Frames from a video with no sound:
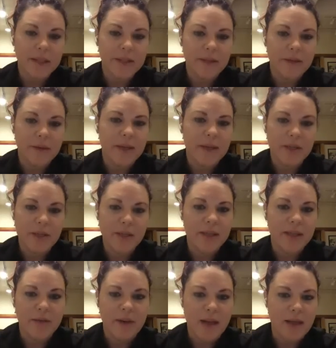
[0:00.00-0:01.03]
too. I mean, just
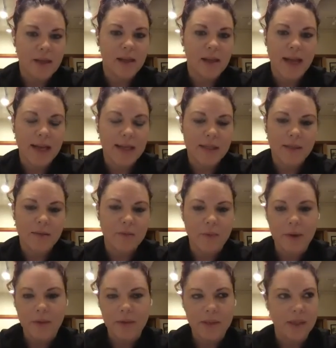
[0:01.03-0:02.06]
even in
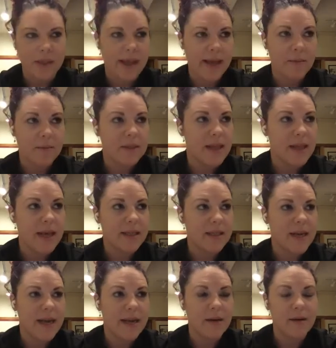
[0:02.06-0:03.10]
we were slammed last
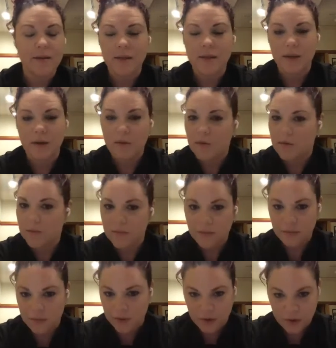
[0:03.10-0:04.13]
night and so
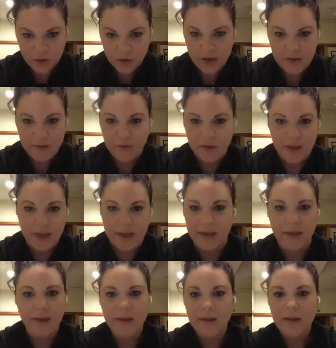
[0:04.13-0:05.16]

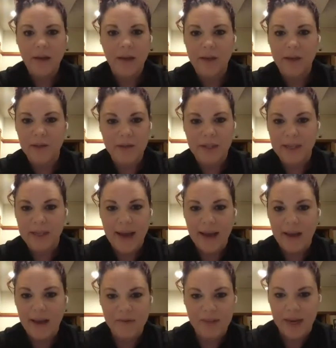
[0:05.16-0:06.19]
dreadfully
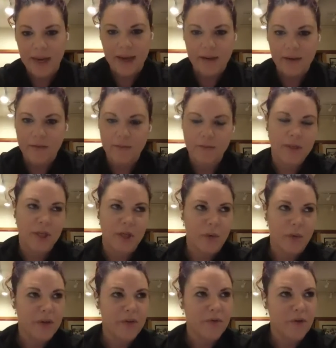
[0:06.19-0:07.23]
understaffed. I had two
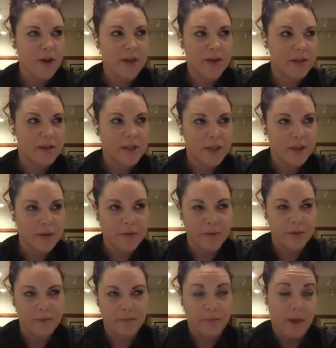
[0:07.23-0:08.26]
in the front
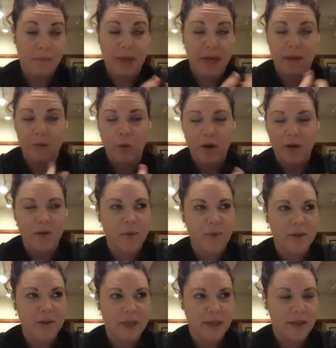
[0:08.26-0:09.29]
and me and one other
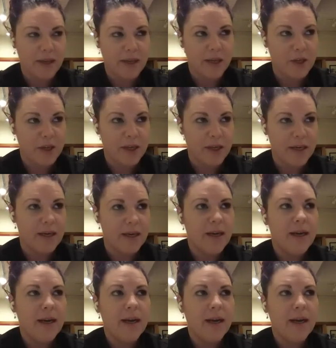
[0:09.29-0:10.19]
person in the kitchen, and